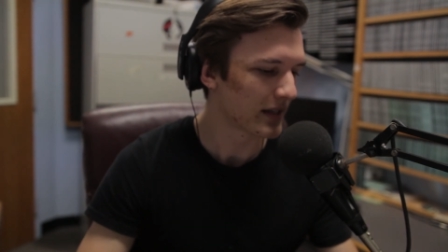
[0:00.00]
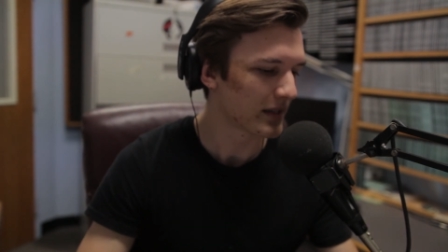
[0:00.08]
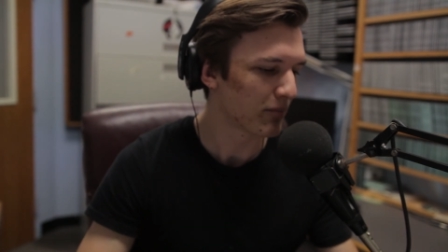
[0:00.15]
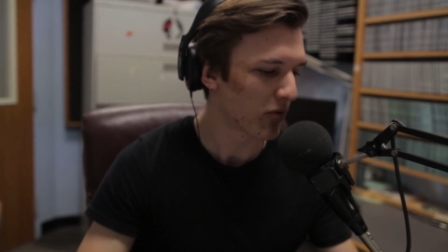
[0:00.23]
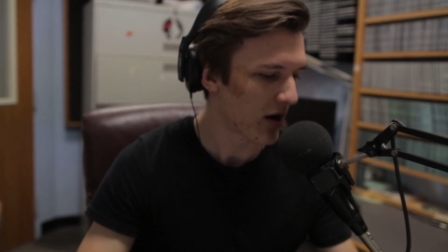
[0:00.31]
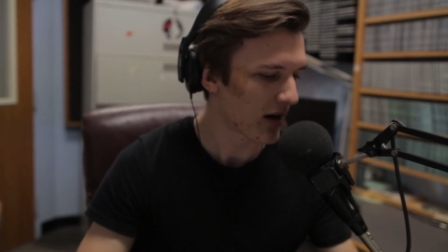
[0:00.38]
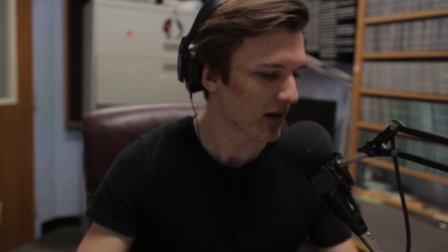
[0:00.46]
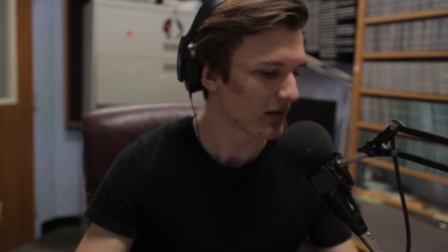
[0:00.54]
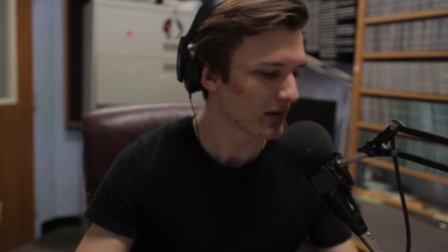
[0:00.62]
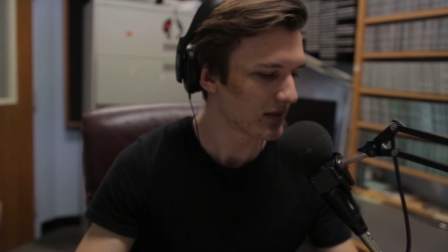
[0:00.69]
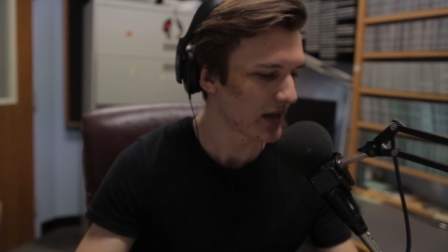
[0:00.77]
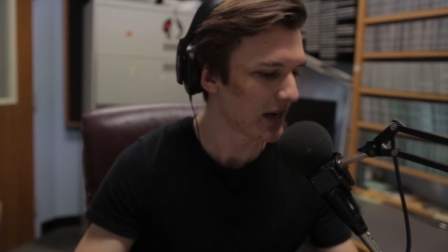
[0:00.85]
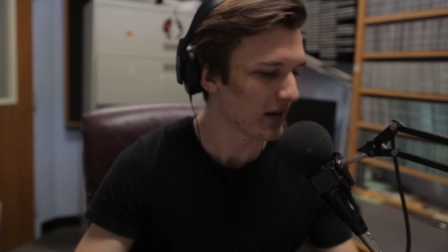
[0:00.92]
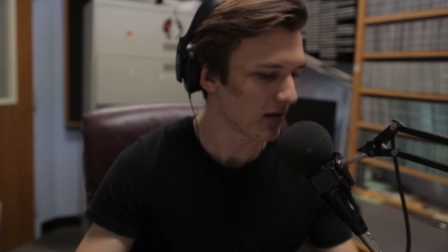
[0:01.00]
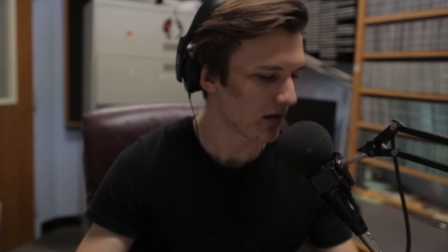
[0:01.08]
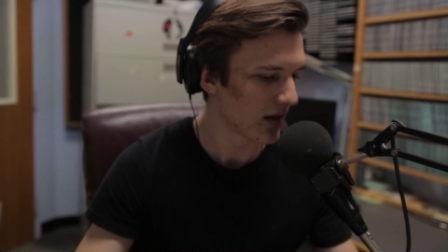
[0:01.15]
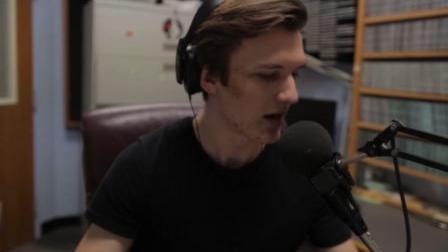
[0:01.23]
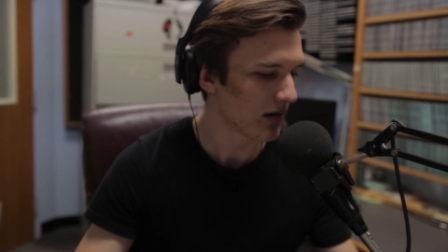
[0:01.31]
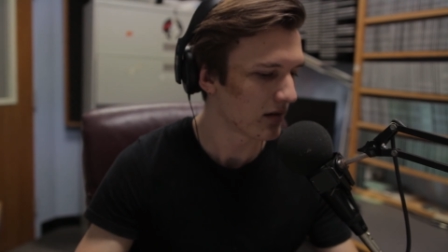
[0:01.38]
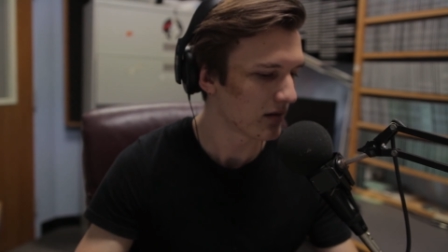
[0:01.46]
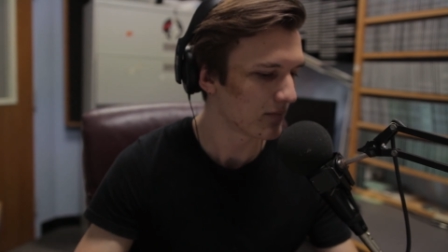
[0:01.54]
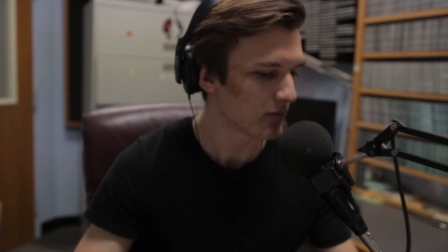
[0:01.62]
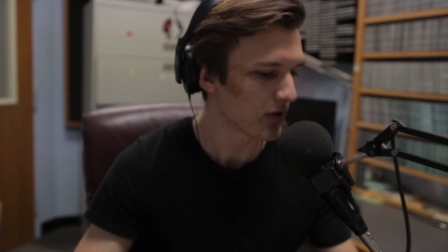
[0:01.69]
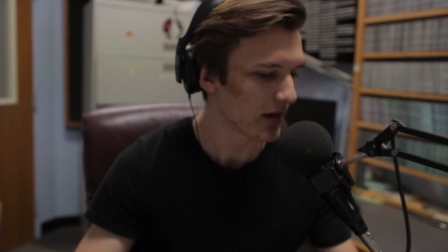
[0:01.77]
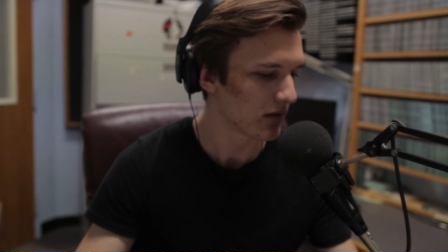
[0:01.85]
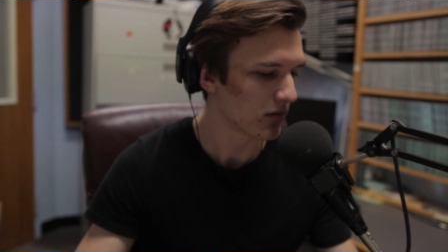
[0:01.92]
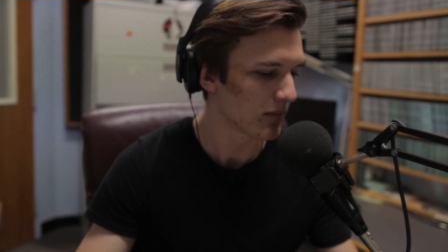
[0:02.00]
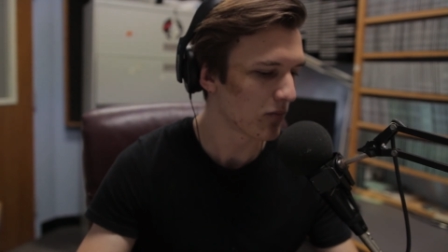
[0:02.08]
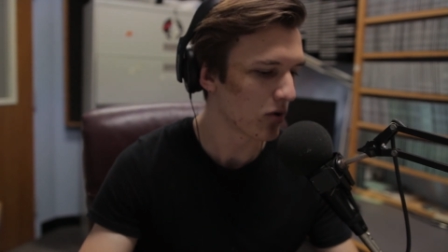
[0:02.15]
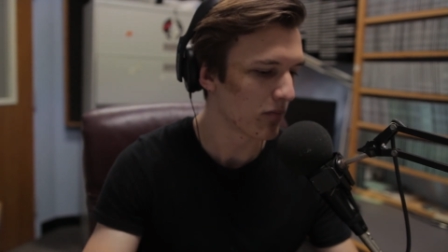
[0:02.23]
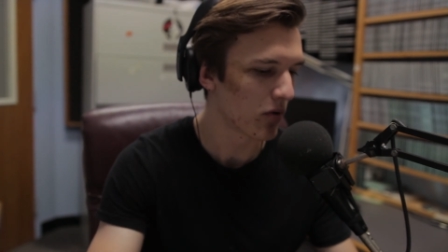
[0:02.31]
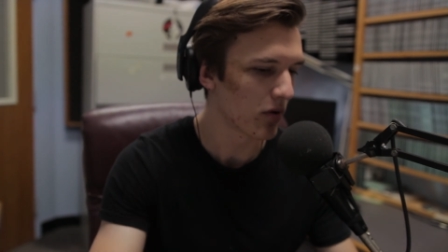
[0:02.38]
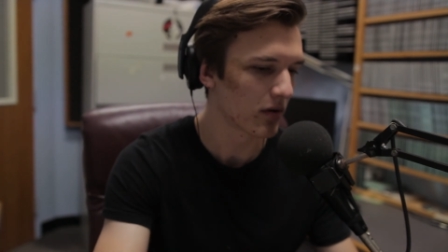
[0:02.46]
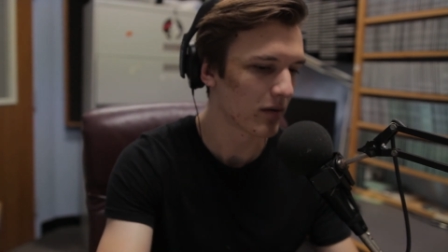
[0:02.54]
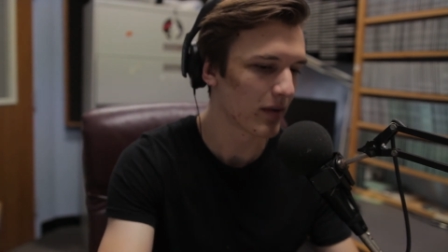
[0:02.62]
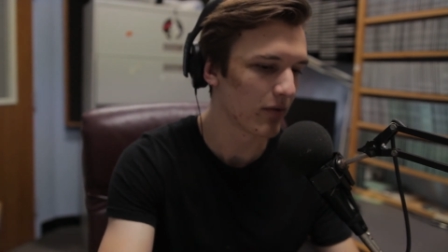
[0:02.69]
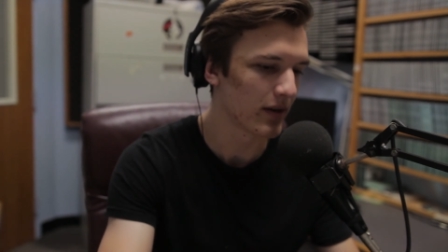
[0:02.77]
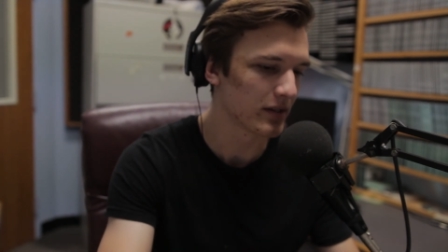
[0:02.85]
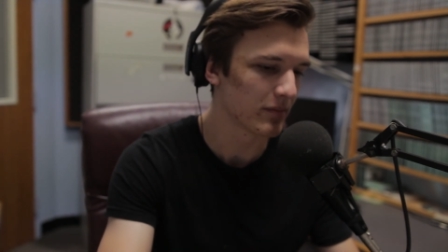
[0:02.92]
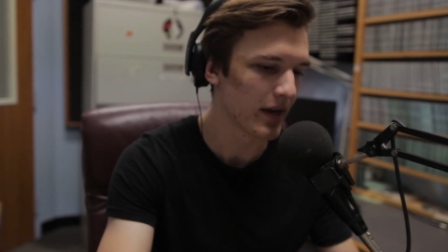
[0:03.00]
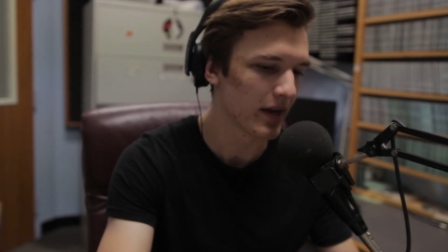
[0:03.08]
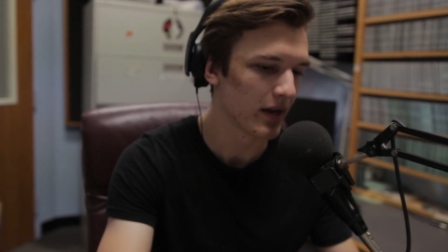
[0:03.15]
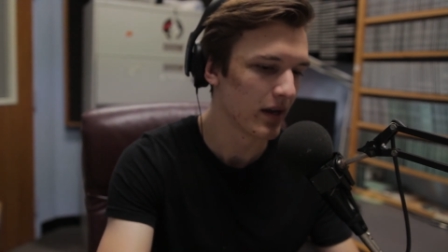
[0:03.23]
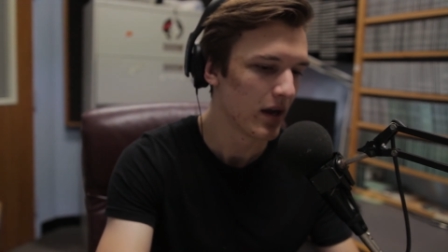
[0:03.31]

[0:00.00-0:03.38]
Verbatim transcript: That's Brock Saint Clair. I'm trying to look more important on my resume.